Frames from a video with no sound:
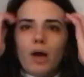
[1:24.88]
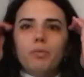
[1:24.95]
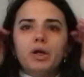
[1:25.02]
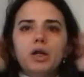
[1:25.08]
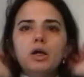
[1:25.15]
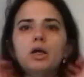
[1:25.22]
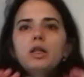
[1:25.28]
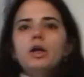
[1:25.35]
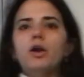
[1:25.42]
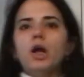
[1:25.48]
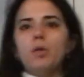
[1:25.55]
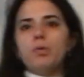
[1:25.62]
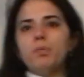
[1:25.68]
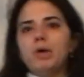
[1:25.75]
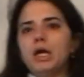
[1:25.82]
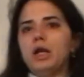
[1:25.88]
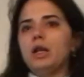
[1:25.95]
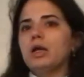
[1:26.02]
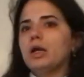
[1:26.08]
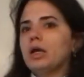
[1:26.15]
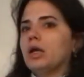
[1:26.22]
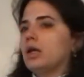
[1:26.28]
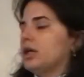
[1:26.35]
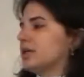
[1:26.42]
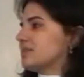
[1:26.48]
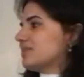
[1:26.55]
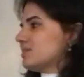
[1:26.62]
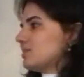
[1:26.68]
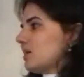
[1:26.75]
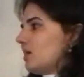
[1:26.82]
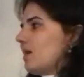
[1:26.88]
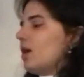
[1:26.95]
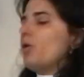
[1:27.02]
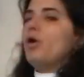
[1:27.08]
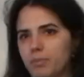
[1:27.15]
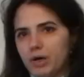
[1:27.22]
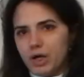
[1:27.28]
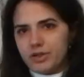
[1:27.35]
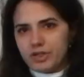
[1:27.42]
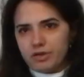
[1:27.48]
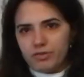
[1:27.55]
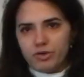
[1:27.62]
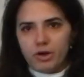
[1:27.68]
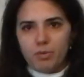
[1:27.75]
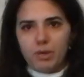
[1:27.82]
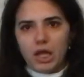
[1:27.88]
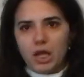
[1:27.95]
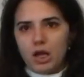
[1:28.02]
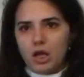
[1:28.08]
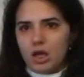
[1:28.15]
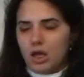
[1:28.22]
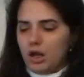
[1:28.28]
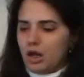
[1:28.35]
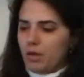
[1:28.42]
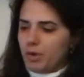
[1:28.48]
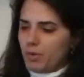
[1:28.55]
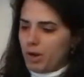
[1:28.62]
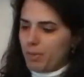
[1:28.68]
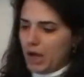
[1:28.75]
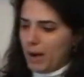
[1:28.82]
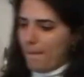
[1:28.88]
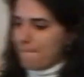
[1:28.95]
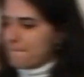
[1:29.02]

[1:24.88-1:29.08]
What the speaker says: I'm gonna clear up a bit. It's gonna take an hour. Pausing for a bit, and I'll be right back.